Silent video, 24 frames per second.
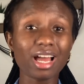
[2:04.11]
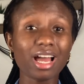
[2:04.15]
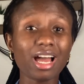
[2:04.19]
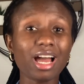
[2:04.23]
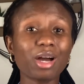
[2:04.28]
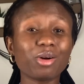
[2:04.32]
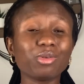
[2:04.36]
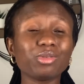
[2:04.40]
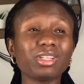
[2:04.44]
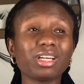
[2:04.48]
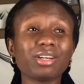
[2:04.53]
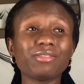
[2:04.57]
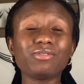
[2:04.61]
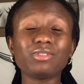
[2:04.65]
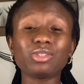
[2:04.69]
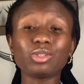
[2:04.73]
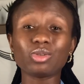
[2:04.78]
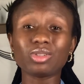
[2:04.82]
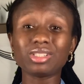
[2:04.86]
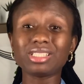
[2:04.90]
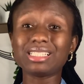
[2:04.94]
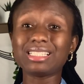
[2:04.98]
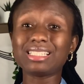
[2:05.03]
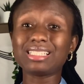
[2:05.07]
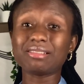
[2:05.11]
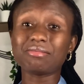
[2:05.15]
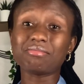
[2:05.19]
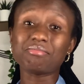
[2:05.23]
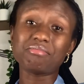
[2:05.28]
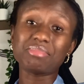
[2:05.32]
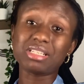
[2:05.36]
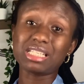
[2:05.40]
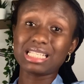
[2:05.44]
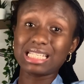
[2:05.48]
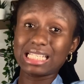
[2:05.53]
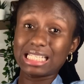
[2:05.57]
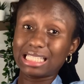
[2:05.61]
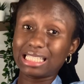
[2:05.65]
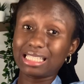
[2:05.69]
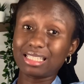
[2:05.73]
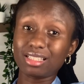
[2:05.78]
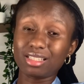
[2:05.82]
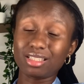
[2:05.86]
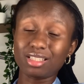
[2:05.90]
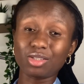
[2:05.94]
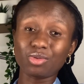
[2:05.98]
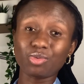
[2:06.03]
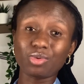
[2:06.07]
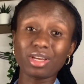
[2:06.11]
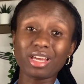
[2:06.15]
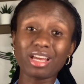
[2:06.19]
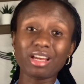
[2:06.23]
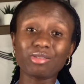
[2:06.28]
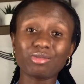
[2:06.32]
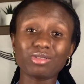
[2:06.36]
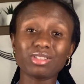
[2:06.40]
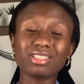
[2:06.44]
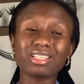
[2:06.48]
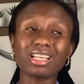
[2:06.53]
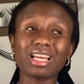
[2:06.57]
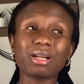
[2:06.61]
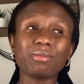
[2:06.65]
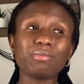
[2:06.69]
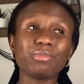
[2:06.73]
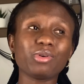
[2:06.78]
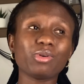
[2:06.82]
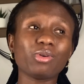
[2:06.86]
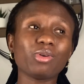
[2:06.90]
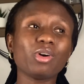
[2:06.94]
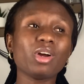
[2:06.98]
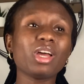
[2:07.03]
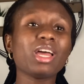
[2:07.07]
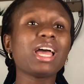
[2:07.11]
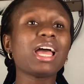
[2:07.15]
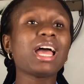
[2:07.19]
I would have done it in Benin City where I reside, but